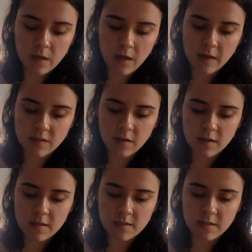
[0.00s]
I started
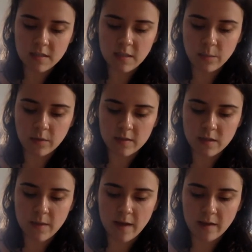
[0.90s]
to dig deeper into
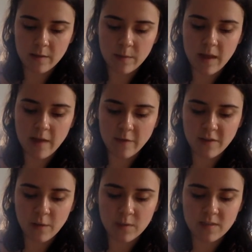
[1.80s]
the bag, but
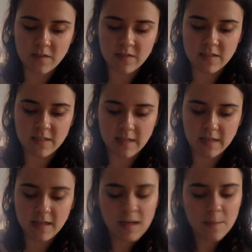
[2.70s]
everything was stuffed in tight,
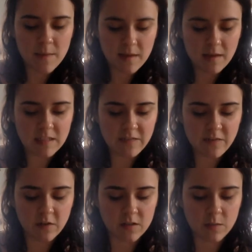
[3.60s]
making it
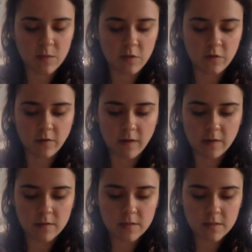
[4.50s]
difficult to maneuver
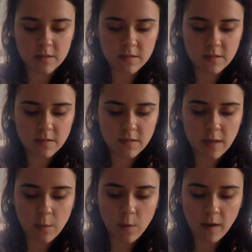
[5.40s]
around.
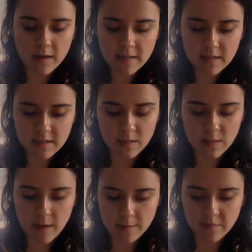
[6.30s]
I wanted to get to the
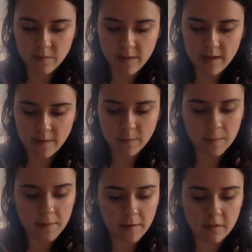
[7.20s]
bottom of the bag. My parents'